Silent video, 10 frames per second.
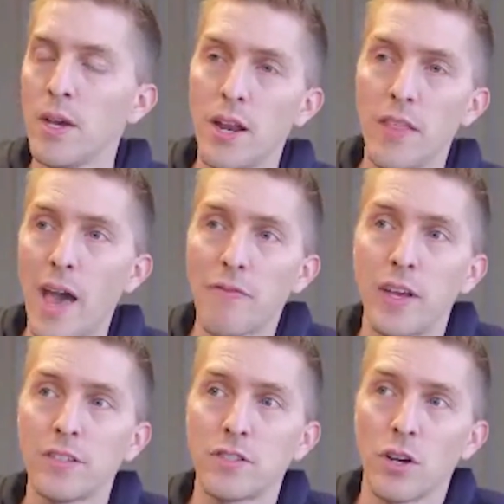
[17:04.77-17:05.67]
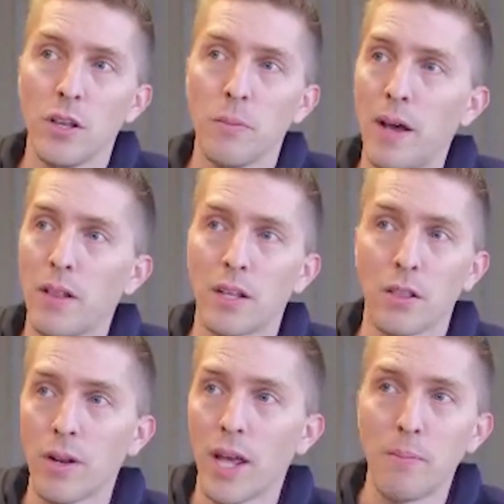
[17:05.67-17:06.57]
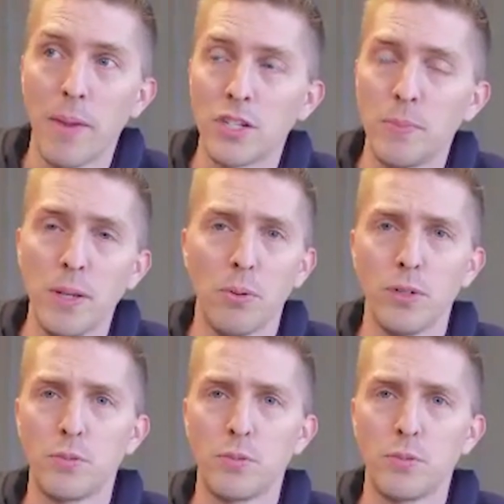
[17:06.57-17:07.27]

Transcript: And in that phase, it's all about like learning how to manage people.